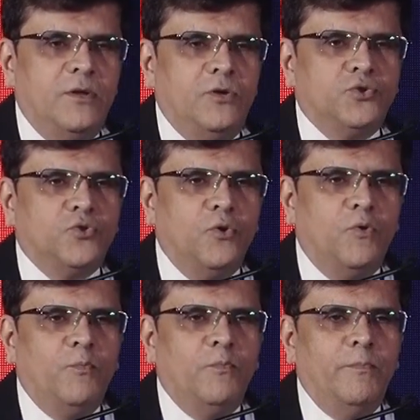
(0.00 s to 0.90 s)

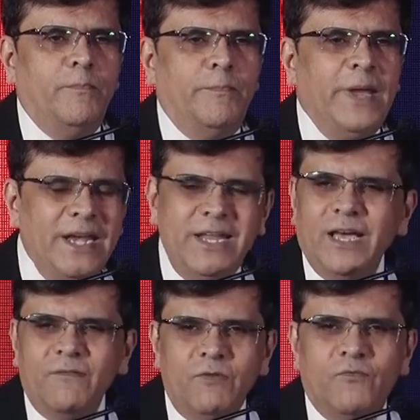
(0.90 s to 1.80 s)
So mainly
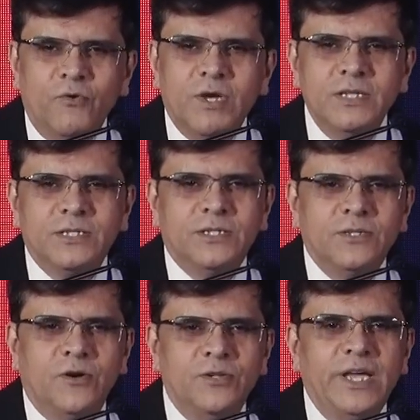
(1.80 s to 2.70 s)
I will focus
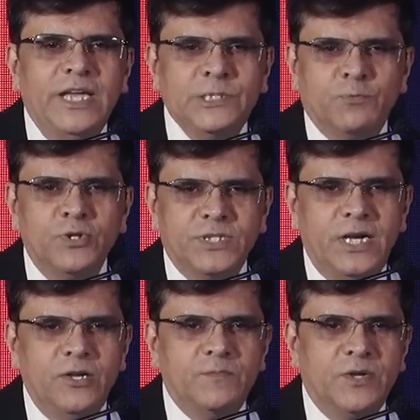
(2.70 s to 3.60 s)
on the export
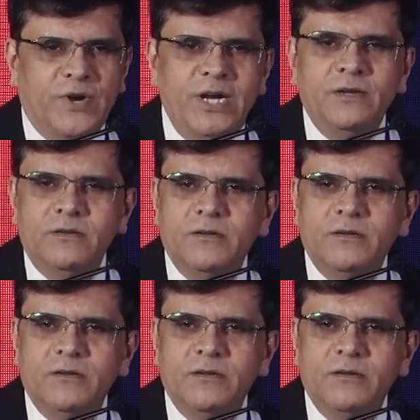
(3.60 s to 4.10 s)
side of the trade,